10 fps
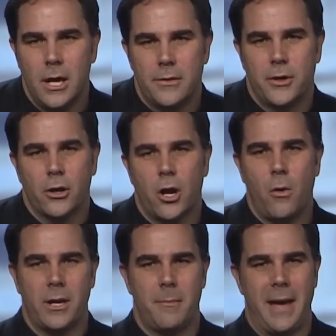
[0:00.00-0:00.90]
They're
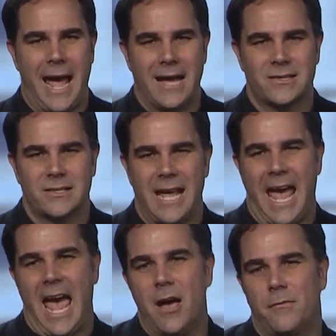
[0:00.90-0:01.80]
going to Mass
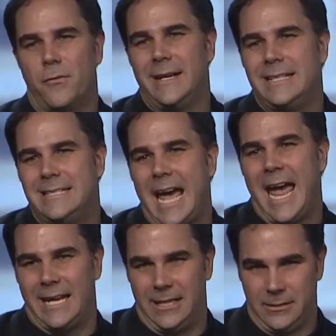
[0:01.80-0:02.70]
every
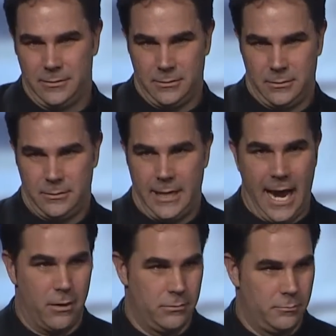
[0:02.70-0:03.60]
day
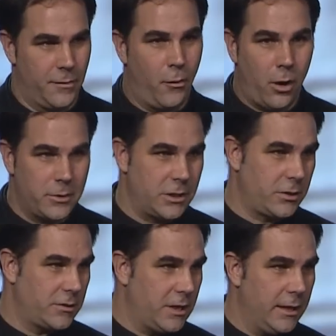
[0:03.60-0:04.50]
now. Before it was just
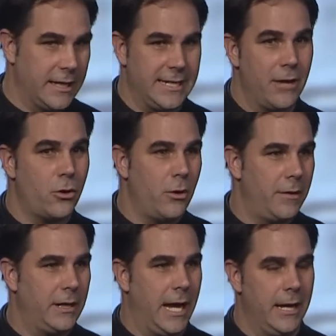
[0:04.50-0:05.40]
on Sundays. Now they're going
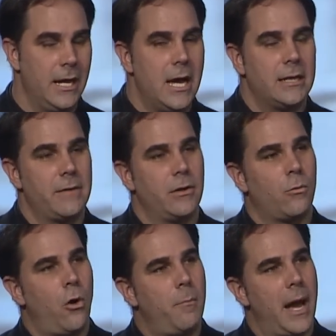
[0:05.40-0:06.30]
every day. They've
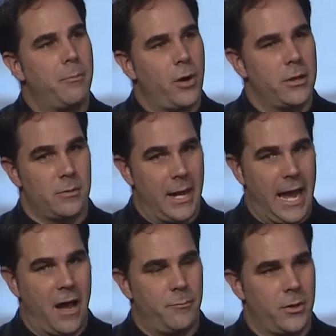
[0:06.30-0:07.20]
enrolled my brother, my
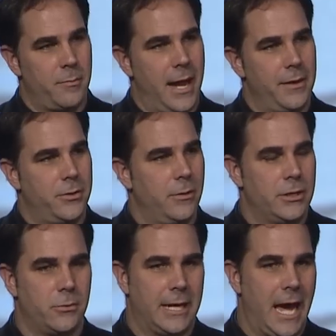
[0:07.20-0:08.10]
half-brother Matthew,
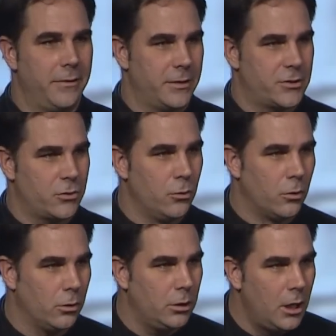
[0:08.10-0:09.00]
into a Catholic
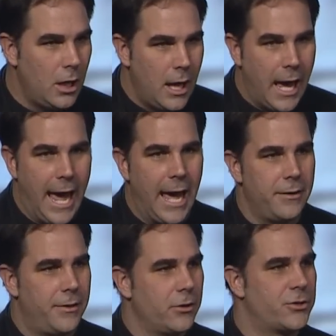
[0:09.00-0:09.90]
school,
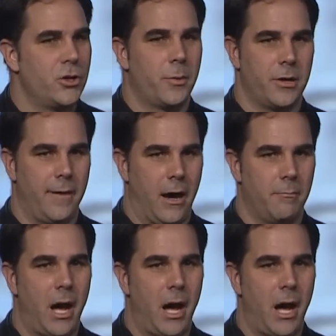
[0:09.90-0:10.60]
and they're super devout.